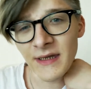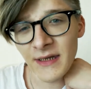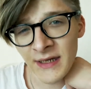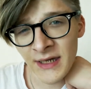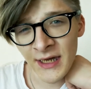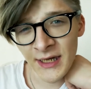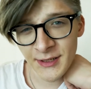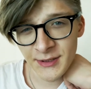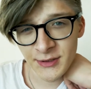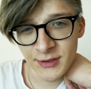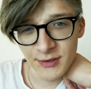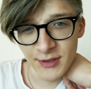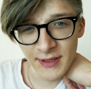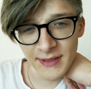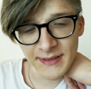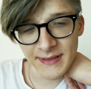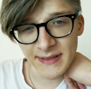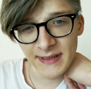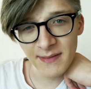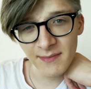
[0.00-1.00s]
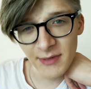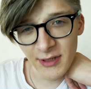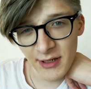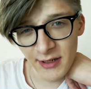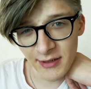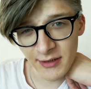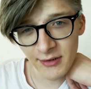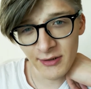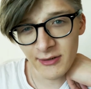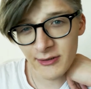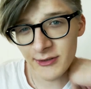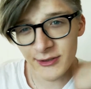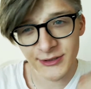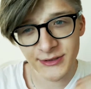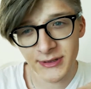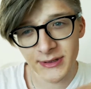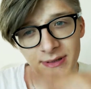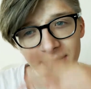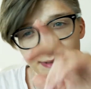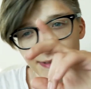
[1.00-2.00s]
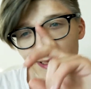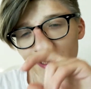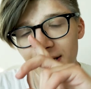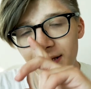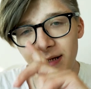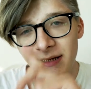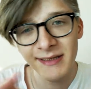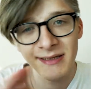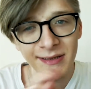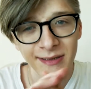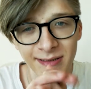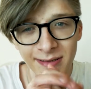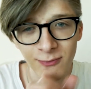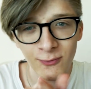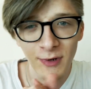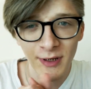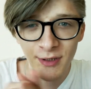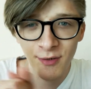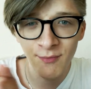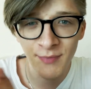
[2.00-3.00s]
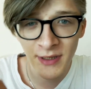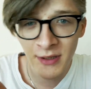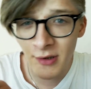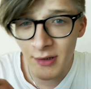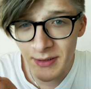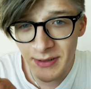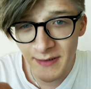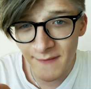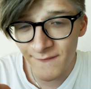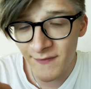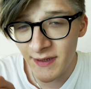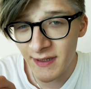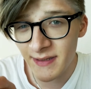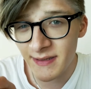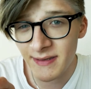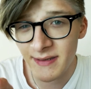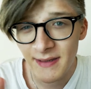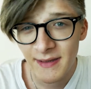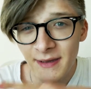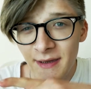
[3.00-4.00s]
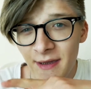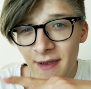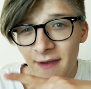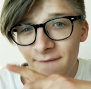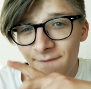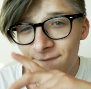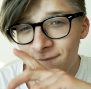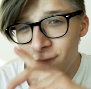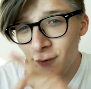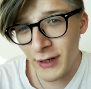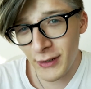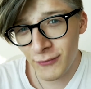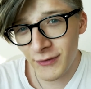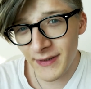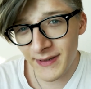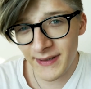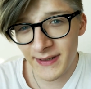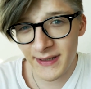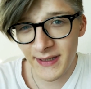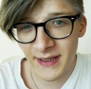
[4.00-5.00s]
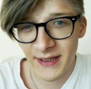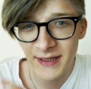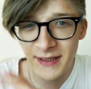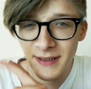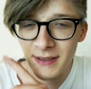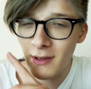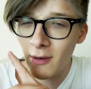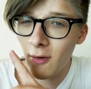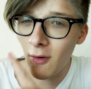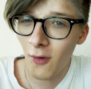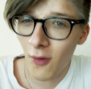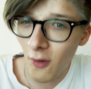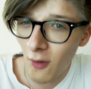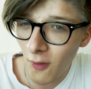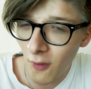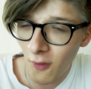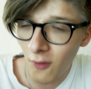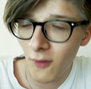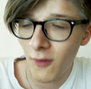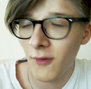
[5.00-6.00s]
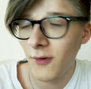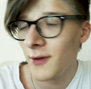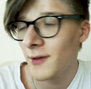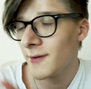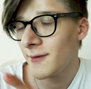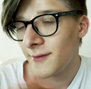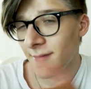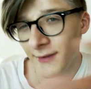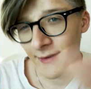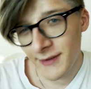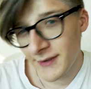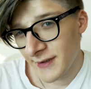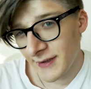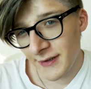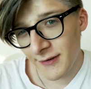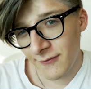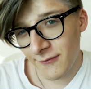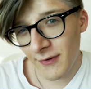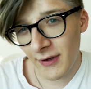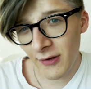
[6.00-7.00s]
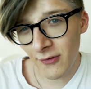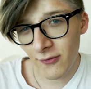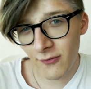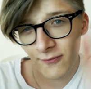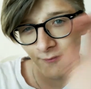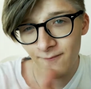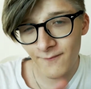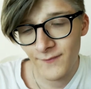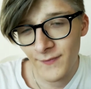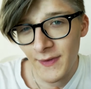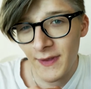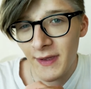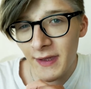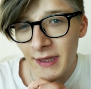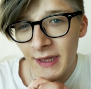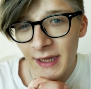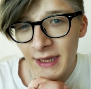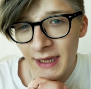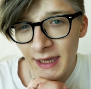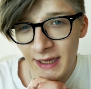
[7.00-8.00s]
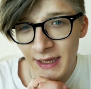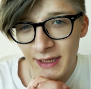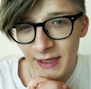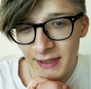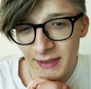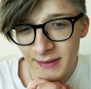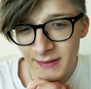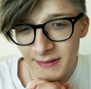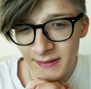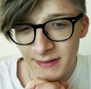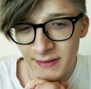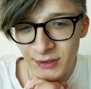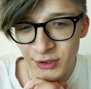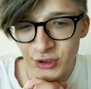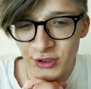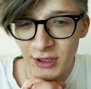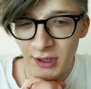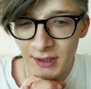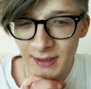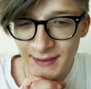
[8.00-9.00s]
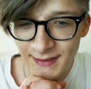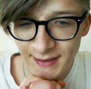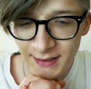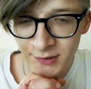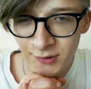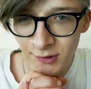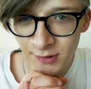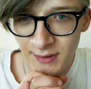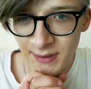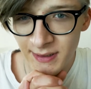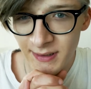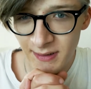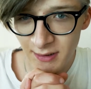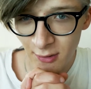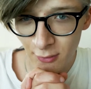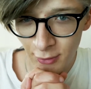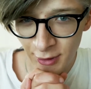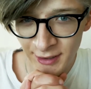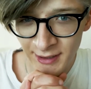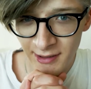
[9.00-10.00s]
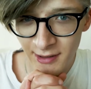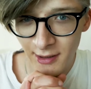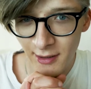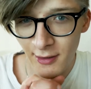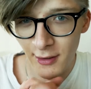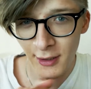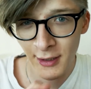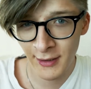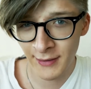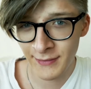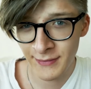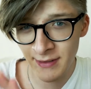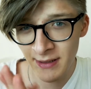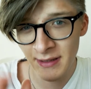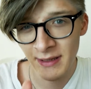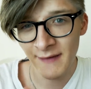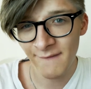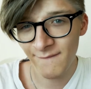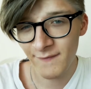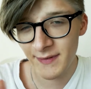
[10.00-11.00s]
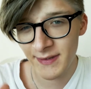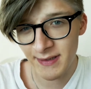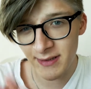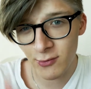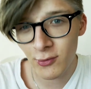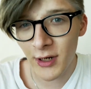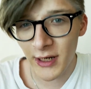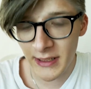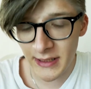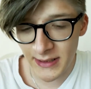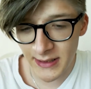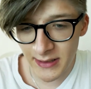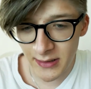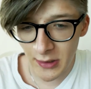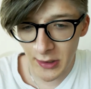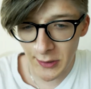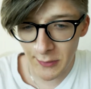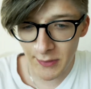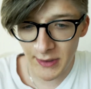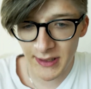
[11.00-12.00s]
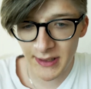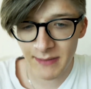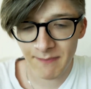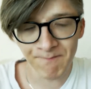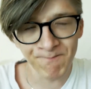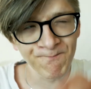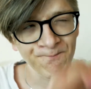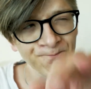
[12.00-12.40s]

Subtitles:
get to the similar conclusions that it's whether because of his frequency or, well, he's just a good storyteller and delivers great stories.